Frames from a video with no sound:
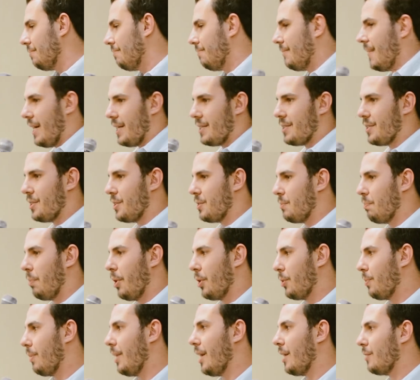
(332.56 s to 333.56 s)
That's just
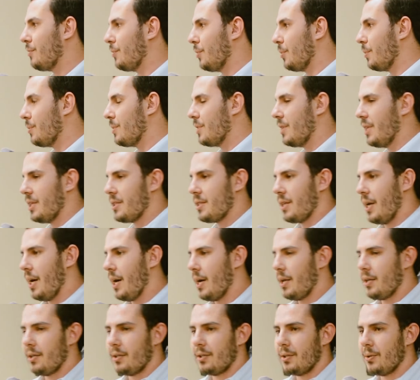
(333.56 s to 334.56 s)
both platforms. It's
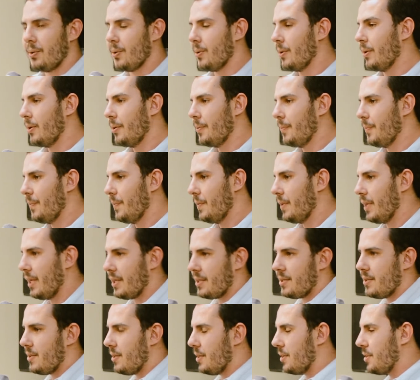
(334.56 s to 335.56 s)
either or.
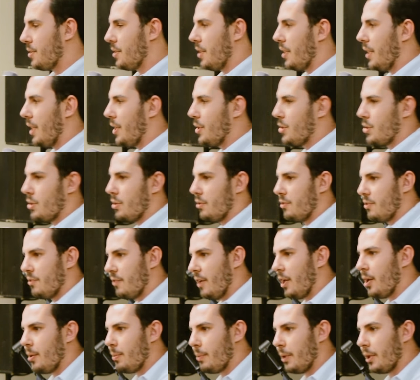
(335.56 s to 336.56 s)
That's just the nature of
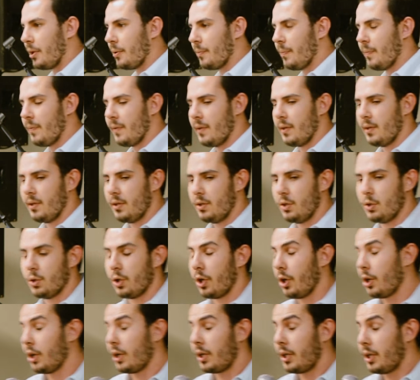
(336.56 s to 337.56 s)
developing. You're
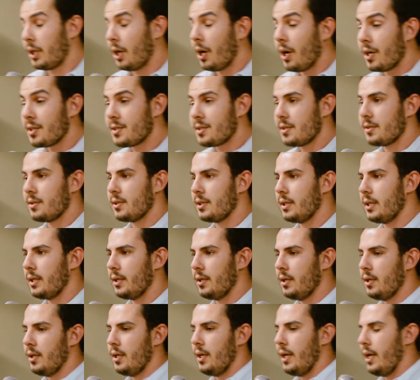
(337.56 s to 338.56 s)
going to
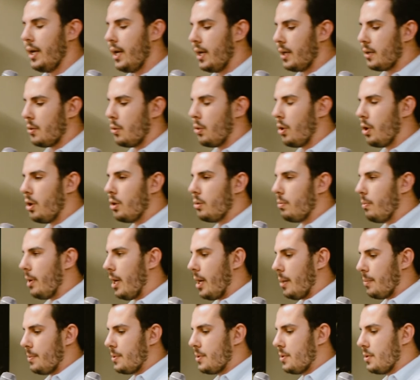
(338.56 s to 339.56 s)
constantly hit
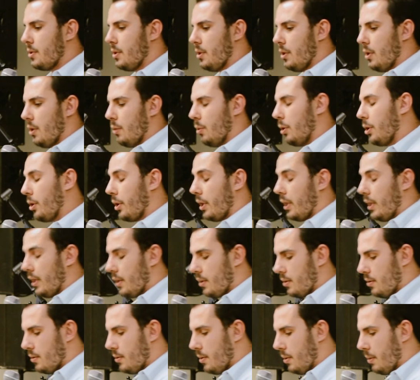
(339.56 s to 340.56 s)
roadmaps, or you're going to
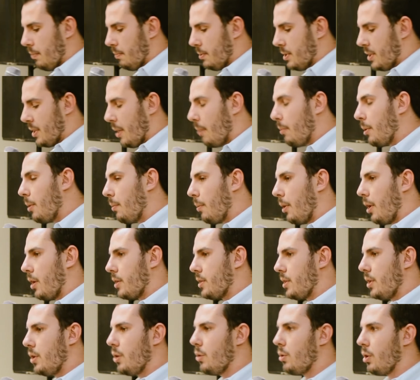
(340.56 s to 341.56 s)
hit stumbling
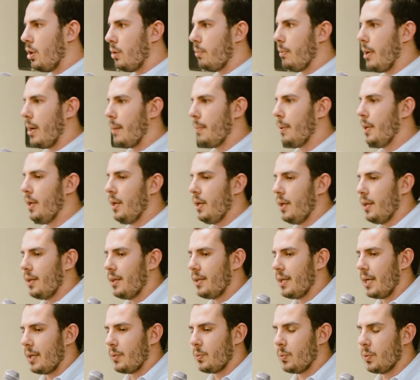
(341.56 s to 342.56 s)
blocks in your roadmap
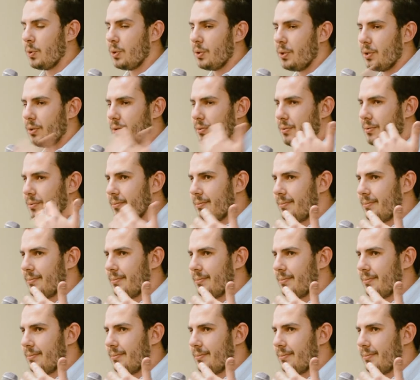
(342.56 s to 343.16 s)
that will,